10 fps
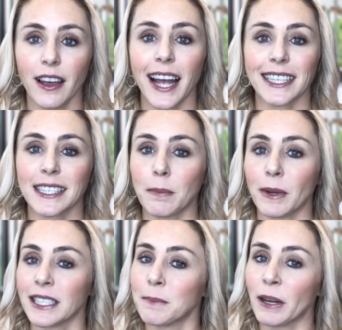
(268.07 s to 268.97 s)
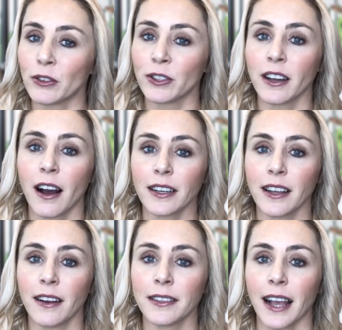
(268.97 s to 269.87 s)
and sip on specialty
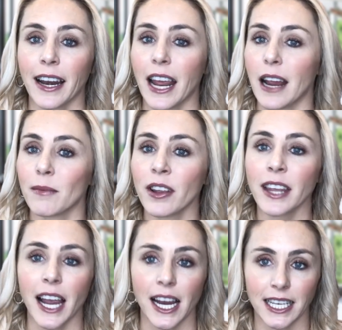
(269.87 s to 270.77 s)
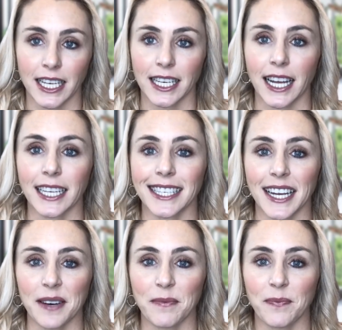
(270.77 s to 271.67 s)
cocktails at Amourath 1819.